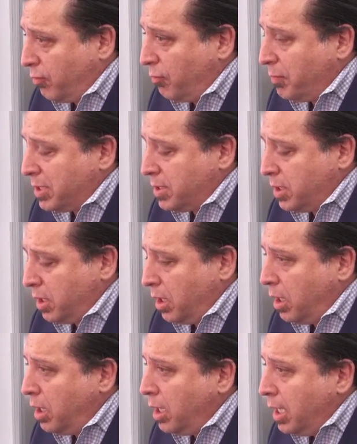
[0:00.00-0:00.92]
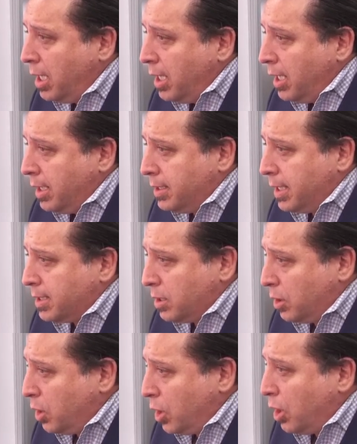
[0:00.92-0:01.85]
of a PCR
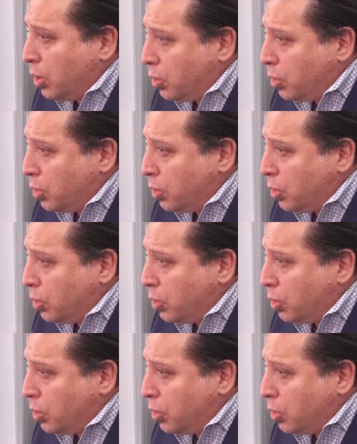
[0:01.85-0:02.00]
tests are,